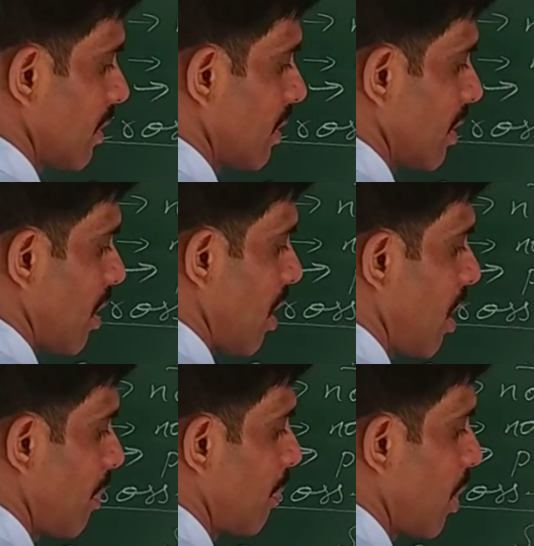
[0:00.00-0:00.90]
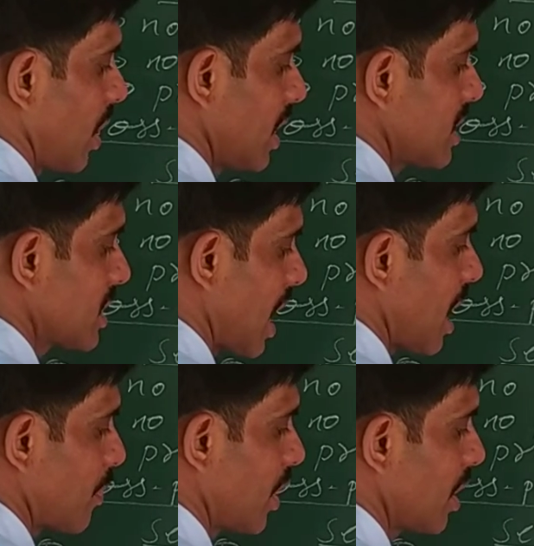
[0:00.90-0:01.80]
of pollens are
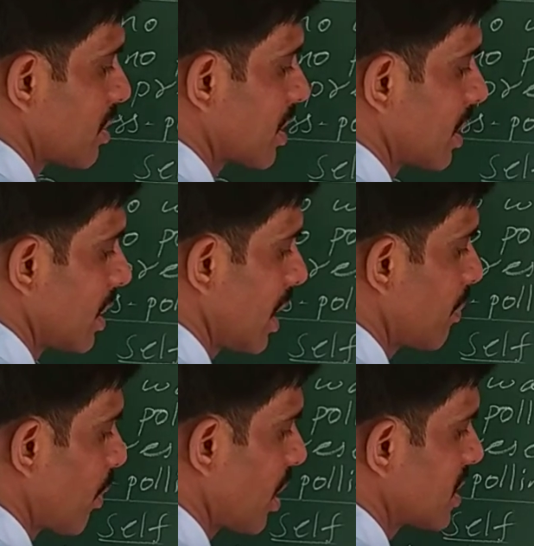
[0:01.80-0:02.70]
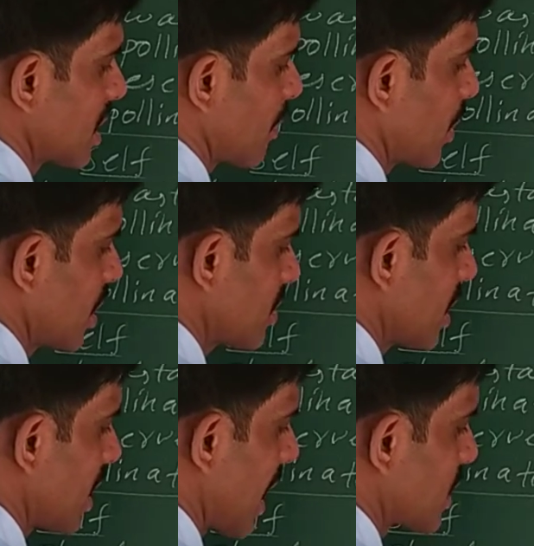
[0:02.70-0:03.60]
produced. Here pollens are produced in
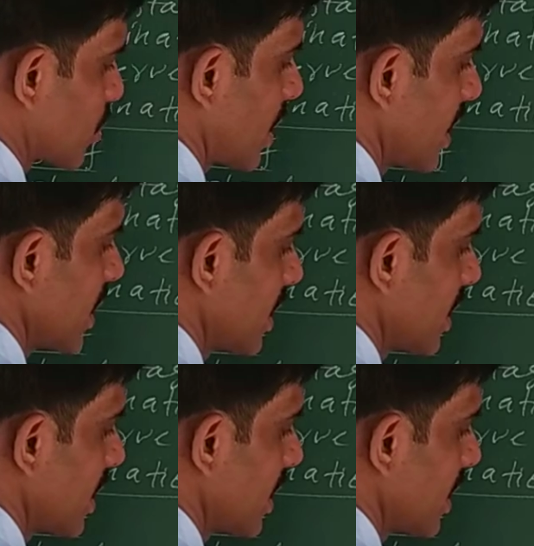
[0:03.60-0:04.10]
large quantity.